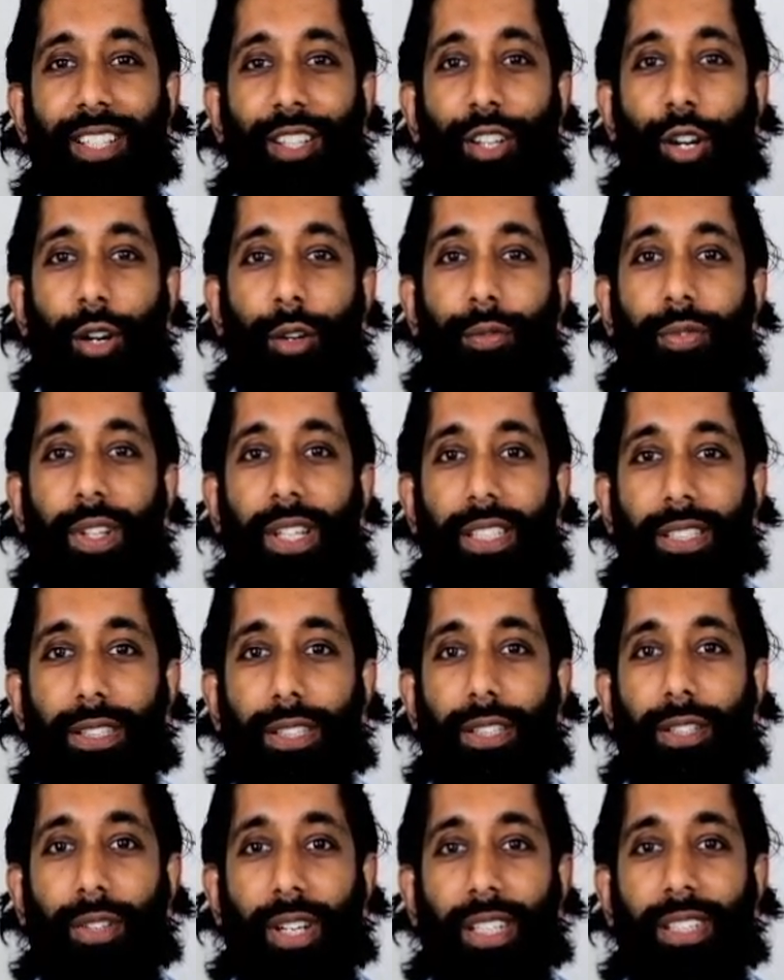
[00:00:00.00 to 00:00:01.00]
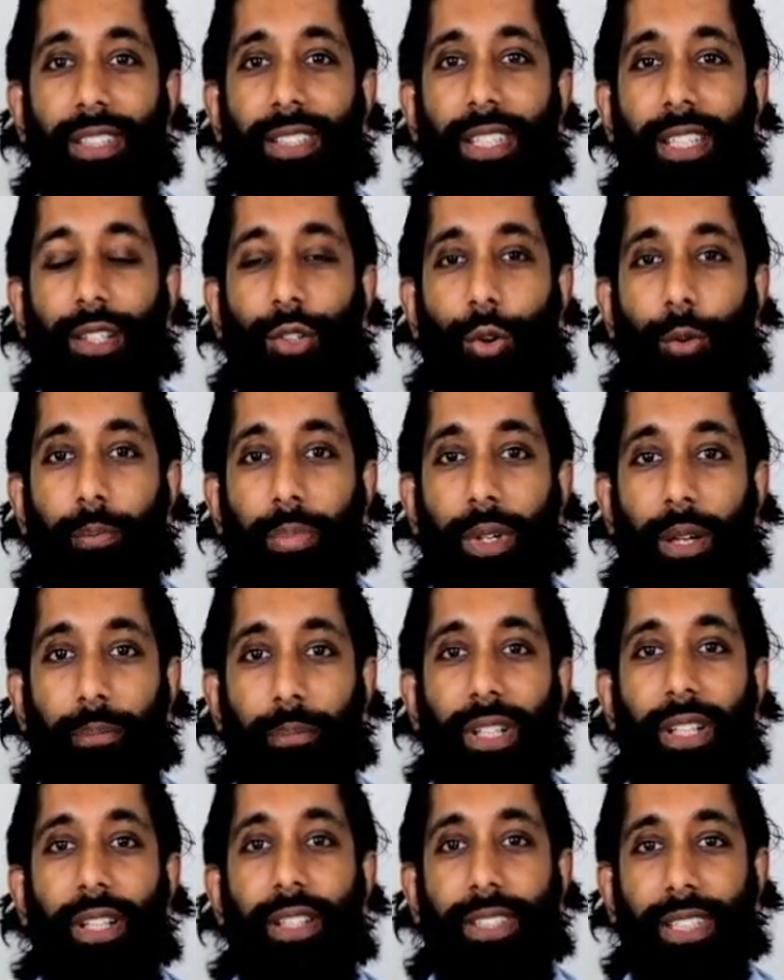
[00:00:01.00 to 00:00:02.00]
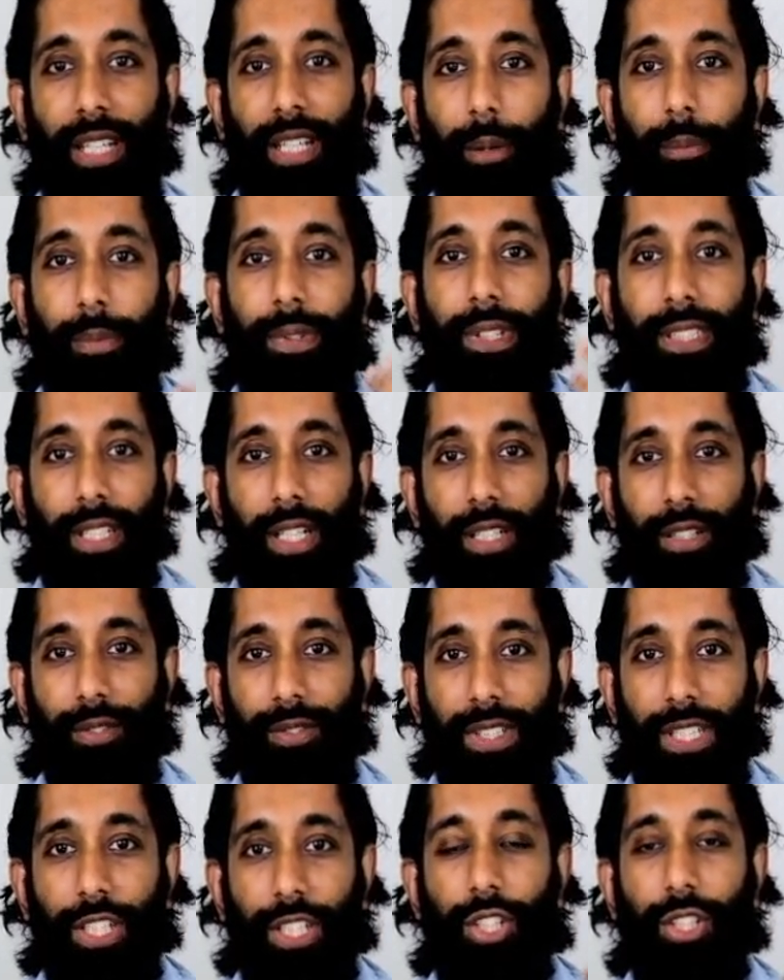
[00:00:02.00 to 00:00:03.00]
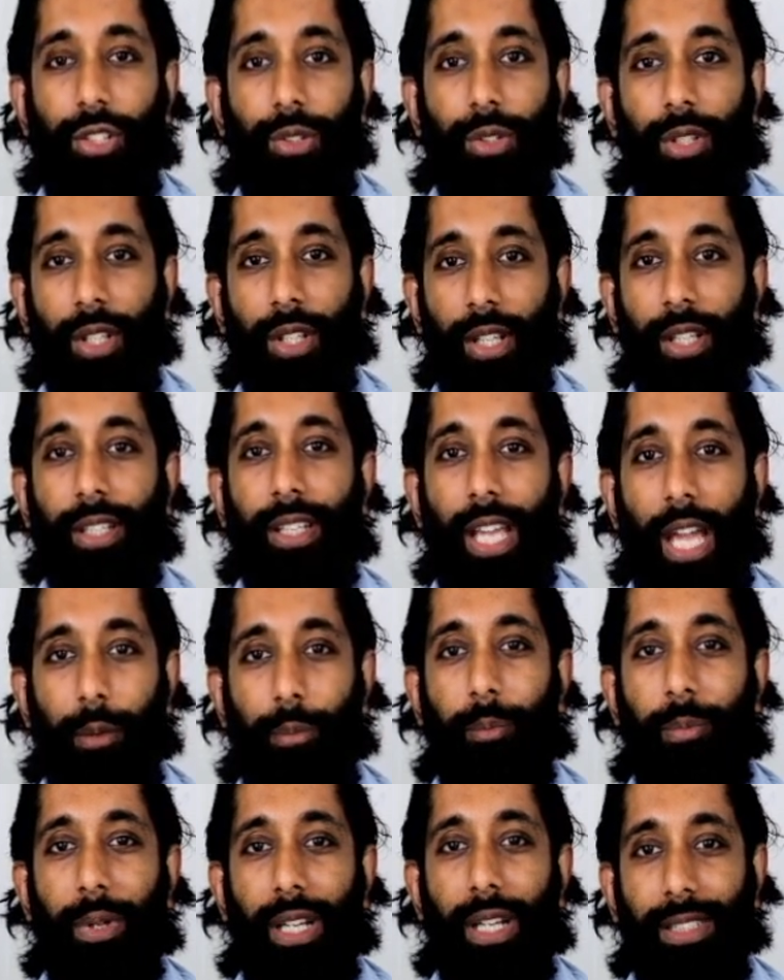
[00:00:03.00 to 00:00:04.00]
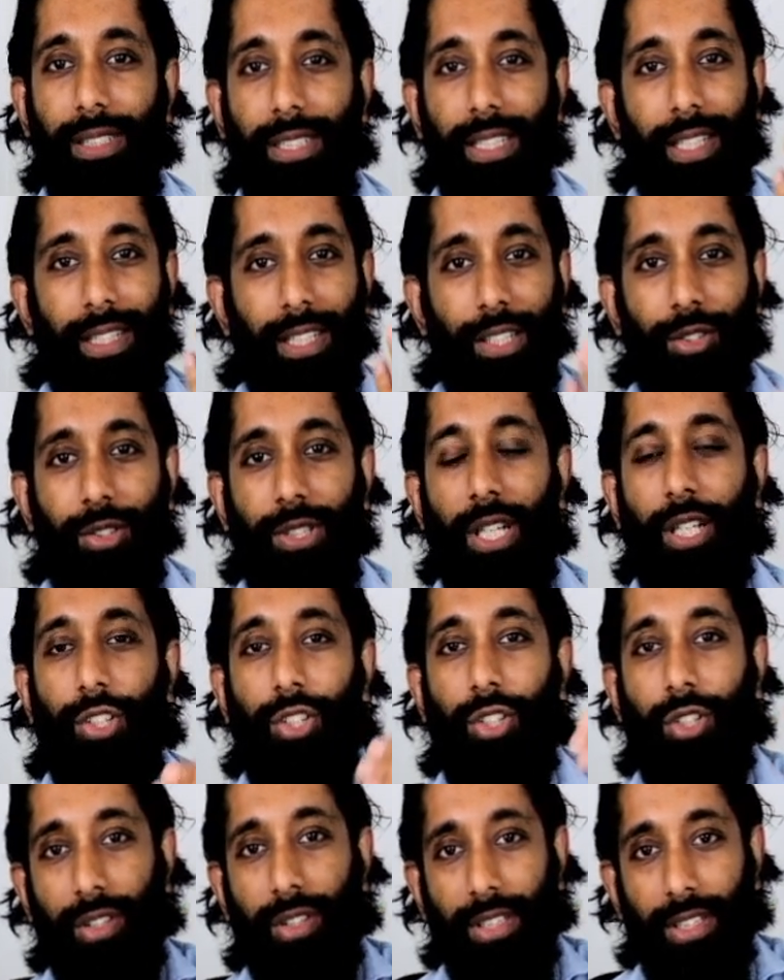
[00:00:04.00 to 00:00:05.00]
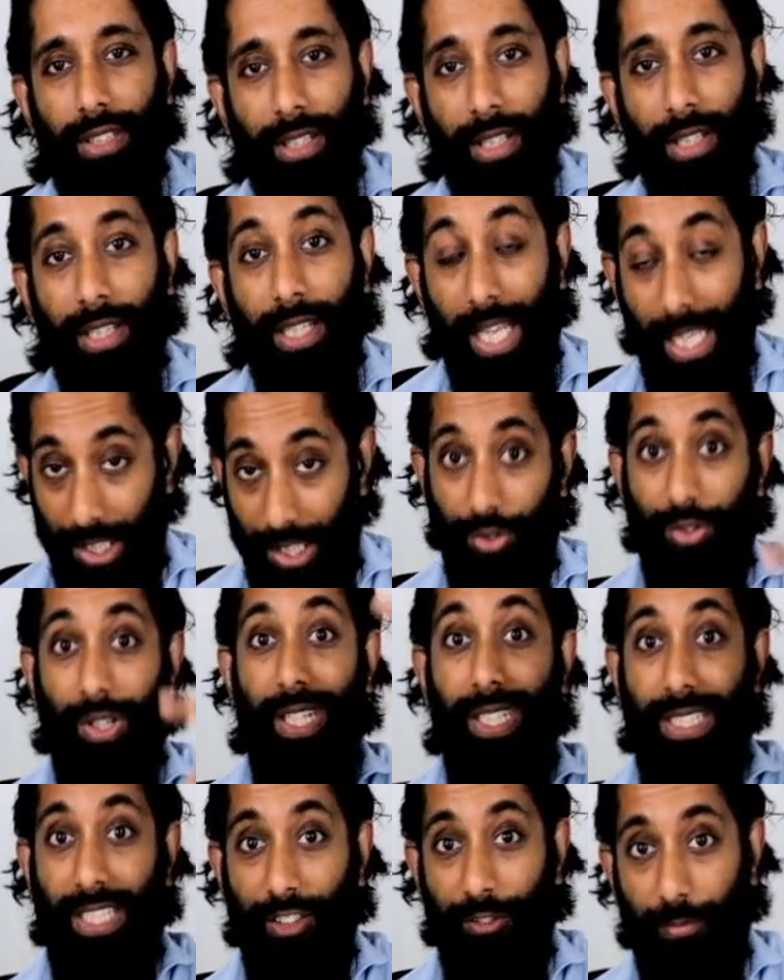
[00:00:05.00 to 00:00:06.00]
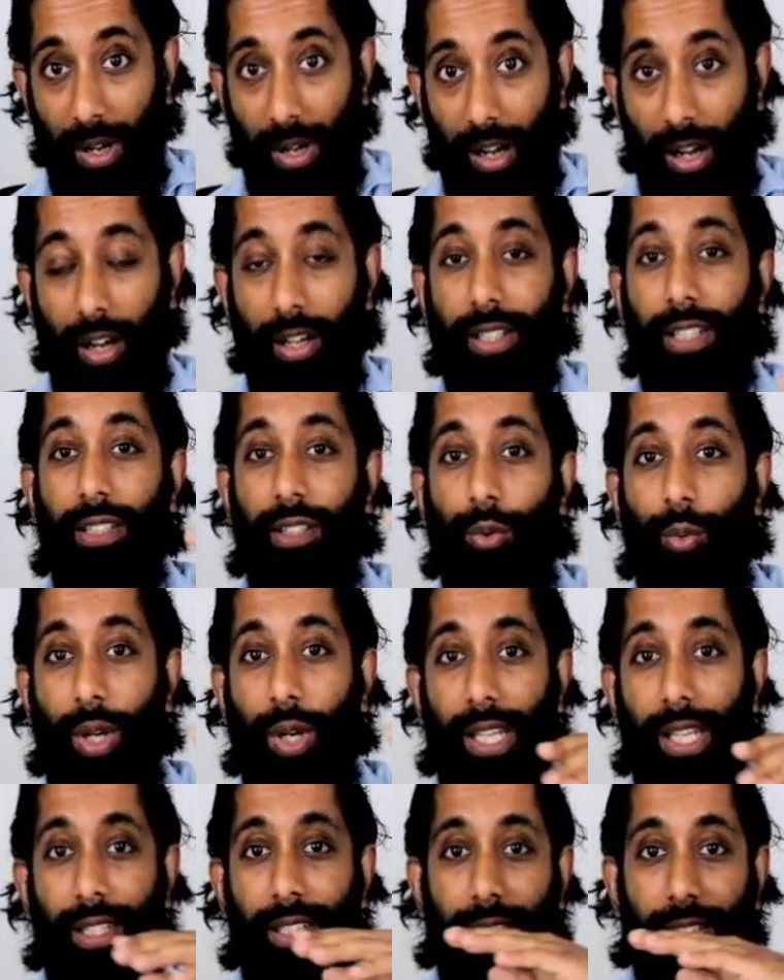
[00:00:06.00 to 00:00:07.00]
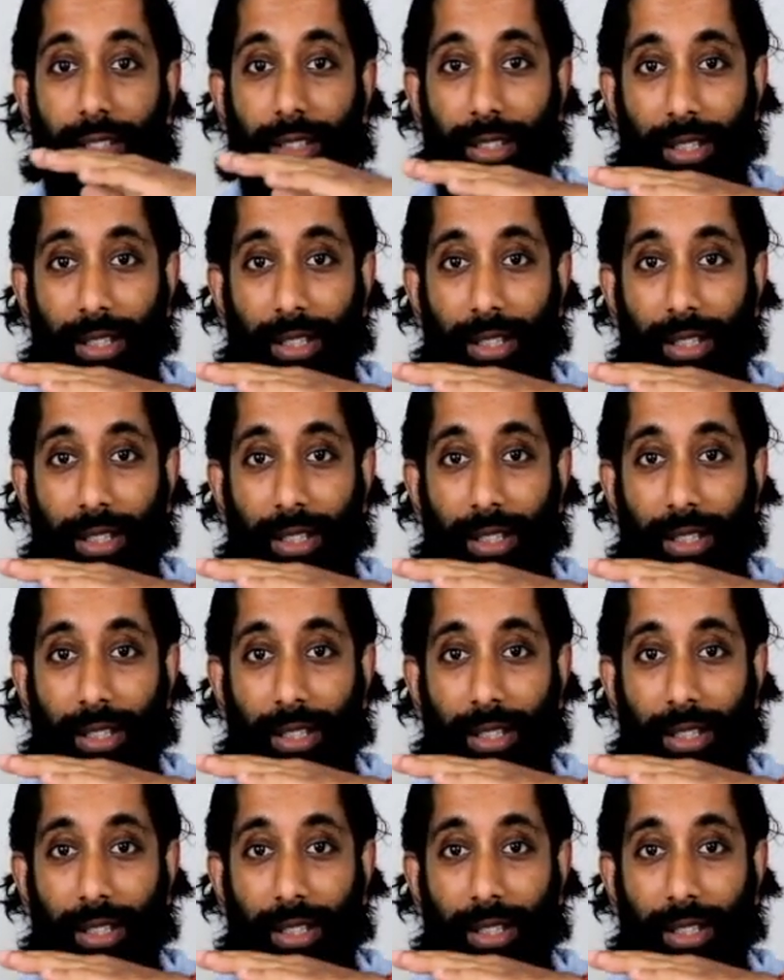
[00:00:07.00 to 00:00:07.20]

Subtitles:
of integrating or building up this kind of digital capability? I think you touched on the iterative part and the way that the